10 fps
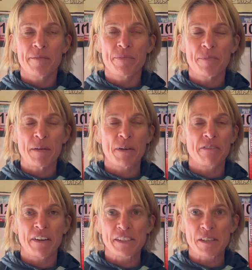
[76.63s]
Maybe I'll
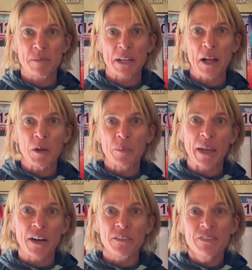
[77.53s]
find somebody to help me
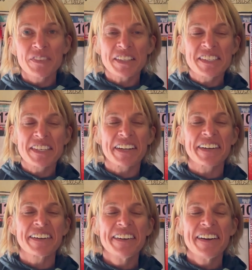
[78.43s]
out this year.